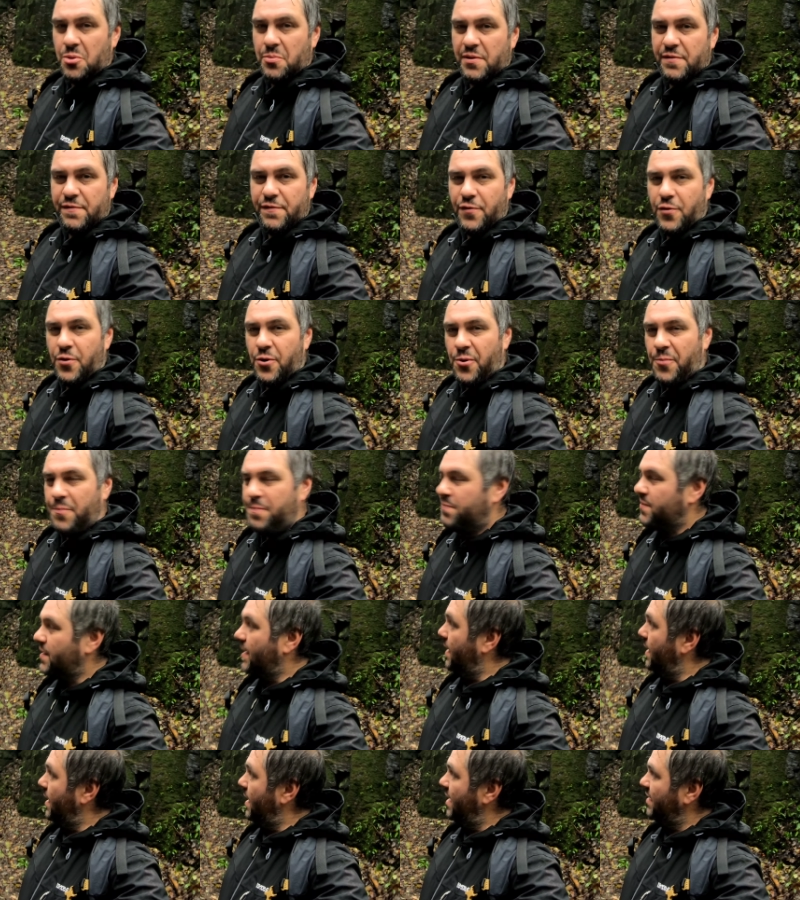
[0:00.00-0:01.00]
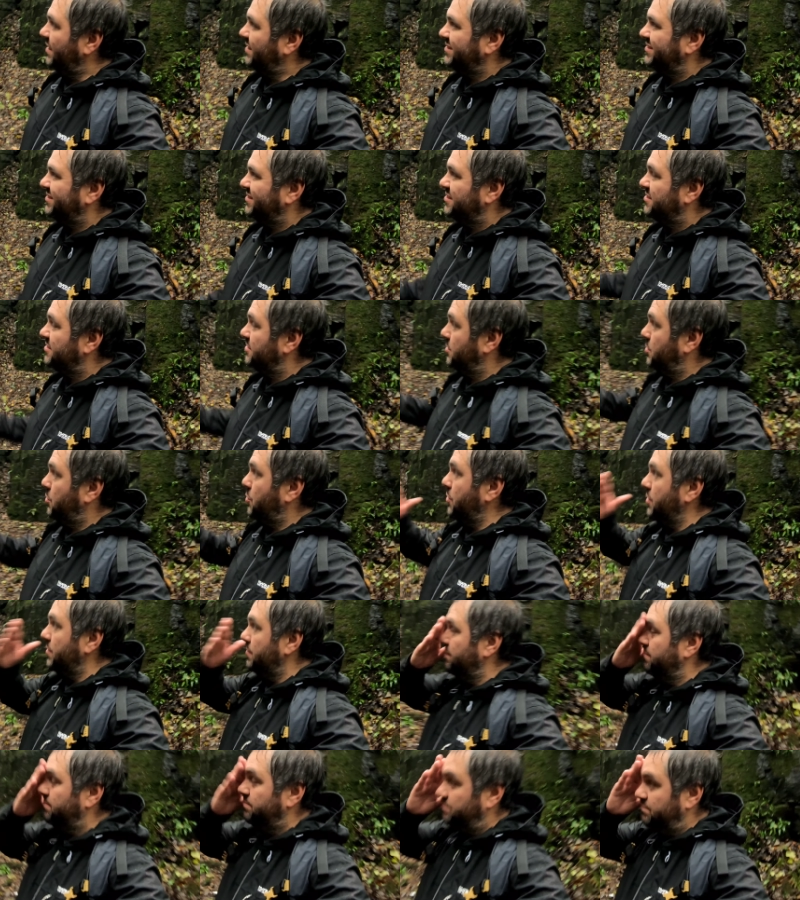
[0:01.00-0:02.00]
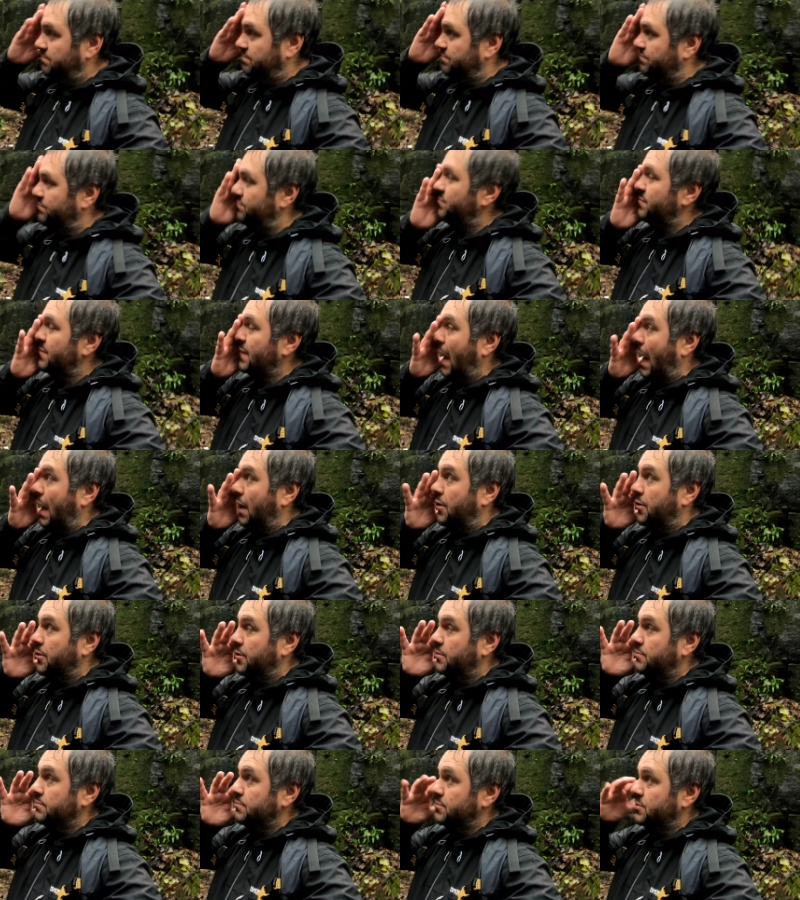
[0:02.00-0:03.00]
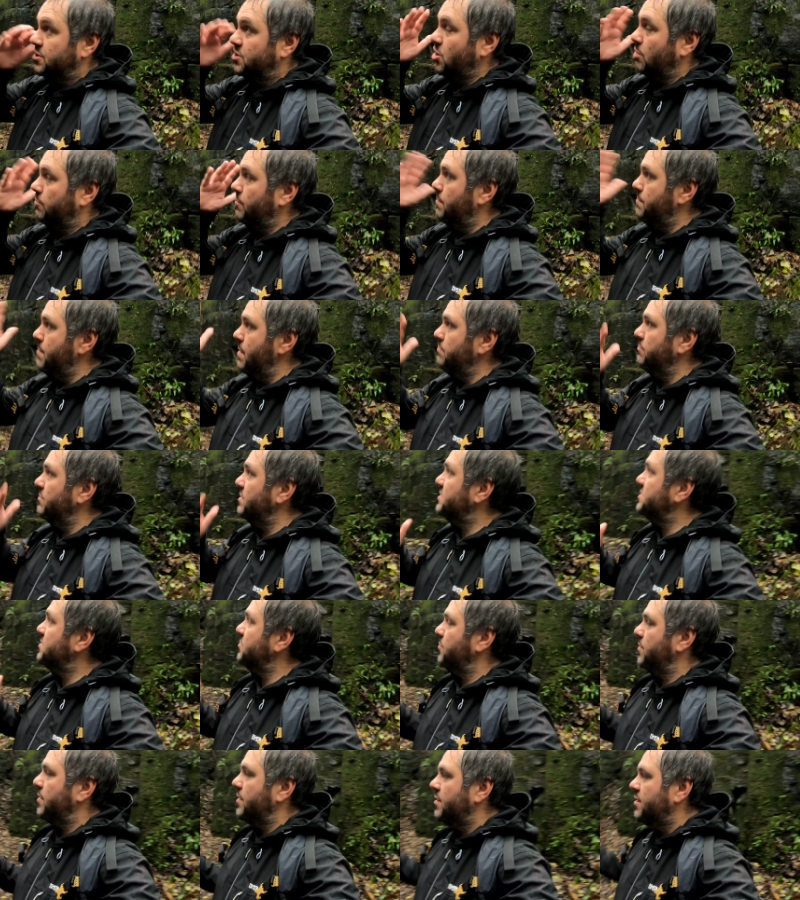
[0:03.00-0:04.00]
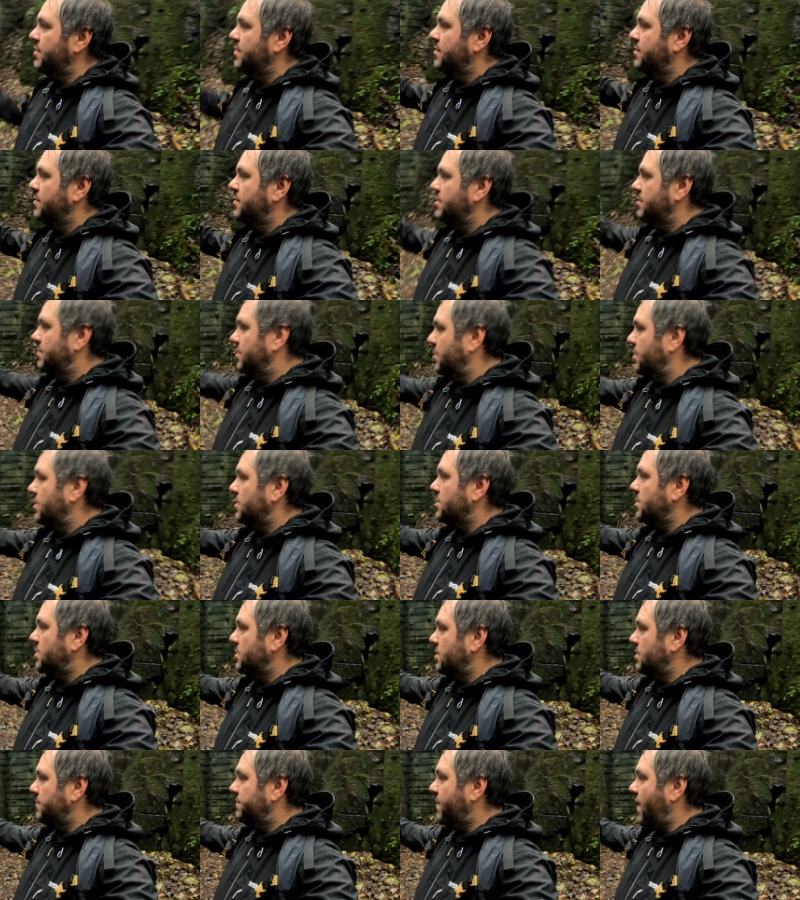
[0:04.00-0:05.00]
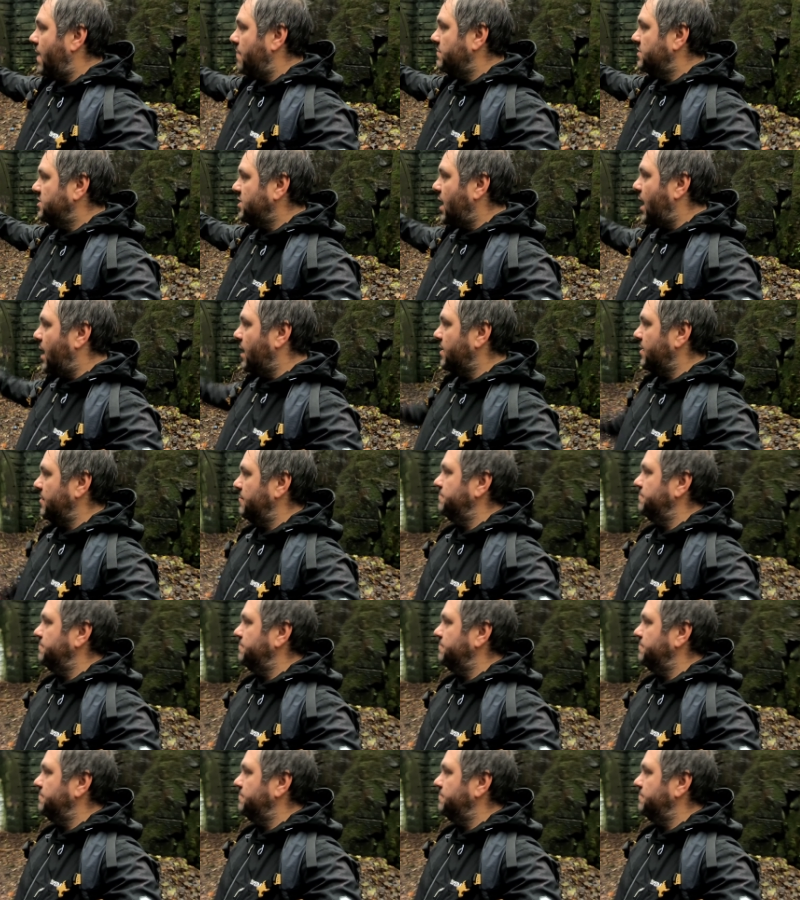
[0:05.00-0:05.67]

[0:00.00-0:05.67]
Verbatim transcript: before, and I, I just couldn't, I couldn't jog my memory to it. Right. I was Jack.